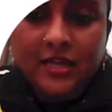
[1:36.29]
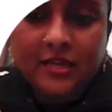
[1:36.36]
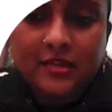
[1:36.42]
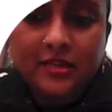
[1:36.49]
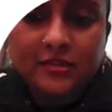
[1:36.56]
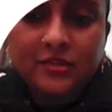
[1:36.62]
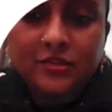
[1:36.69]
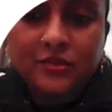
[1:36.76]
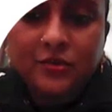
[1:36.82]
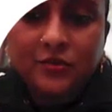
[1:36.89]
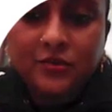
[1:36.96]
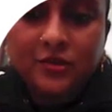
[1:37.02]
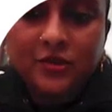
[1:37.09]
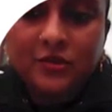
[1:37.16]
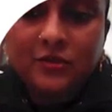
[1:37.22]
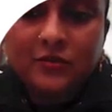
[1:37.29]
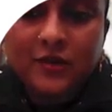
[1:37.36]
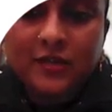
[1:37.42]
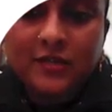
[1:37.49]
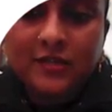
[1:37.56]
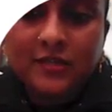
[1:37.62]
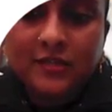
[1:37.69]
it is crucial
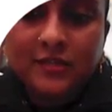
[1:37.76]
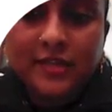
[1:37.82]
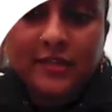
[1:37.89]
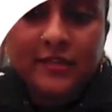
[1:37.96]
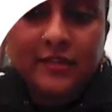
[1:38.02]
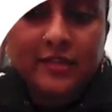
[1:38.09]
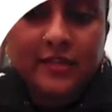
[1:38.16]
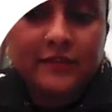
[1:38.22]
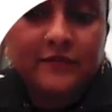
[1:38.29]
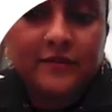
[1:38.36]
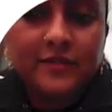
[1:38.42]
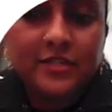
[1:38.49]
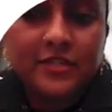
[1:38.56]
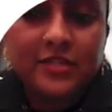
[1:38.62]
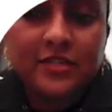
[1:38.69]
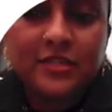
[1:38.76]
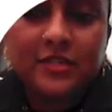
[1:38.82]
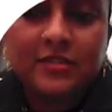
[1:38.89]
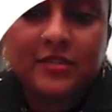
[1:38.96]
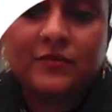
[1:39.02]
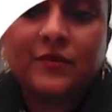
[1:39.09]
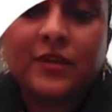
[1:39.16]
to understand their
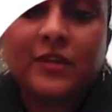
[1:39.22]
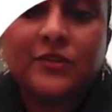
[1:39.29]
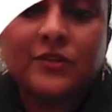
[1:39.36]
function to